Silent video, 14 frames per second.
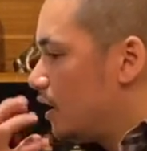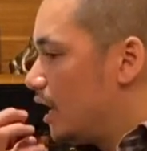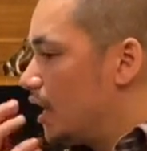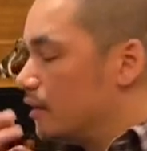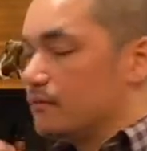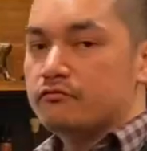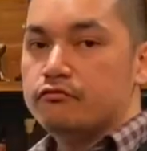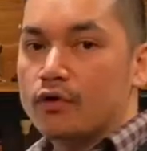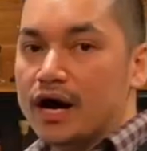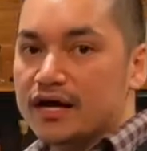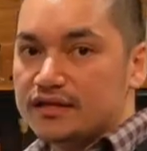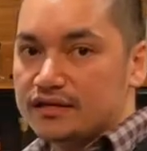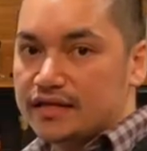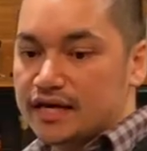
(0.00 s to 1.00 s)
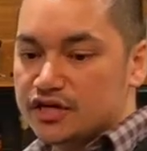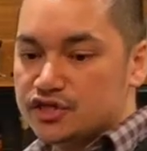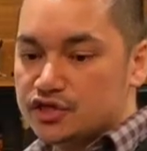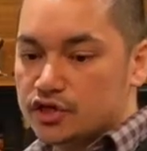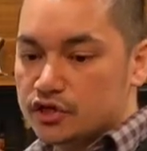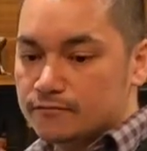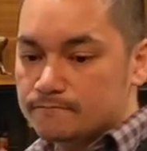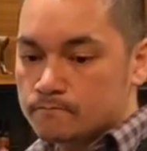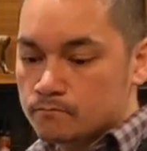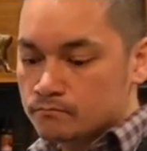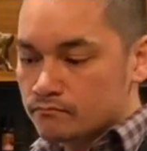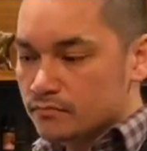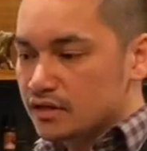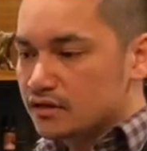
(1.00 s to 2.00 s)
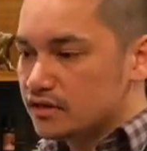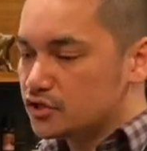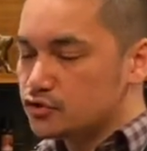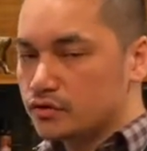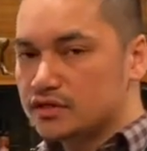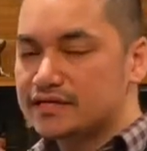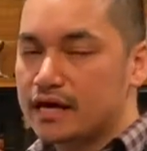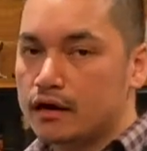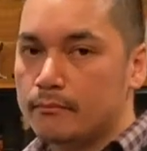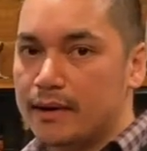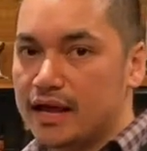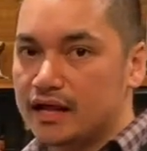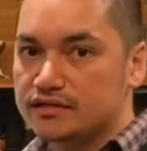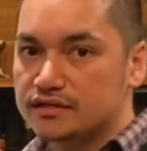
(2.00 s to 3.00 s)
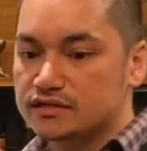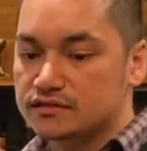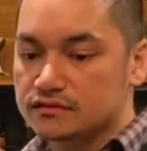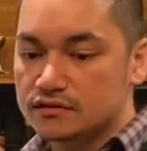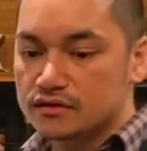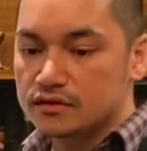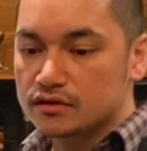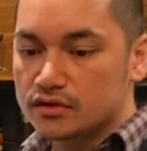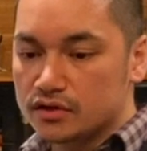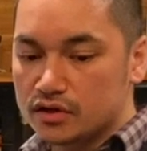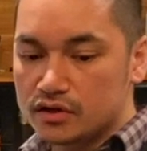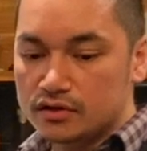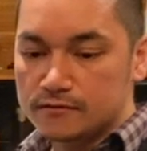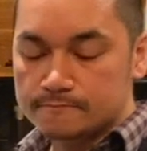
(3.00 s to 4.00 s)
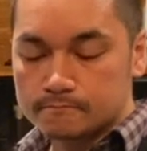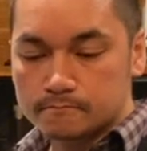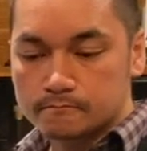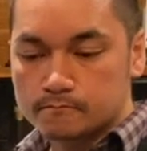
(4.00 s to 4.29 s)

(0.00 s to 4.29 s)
Uh, frothy texture. Sweet and sour balance is good.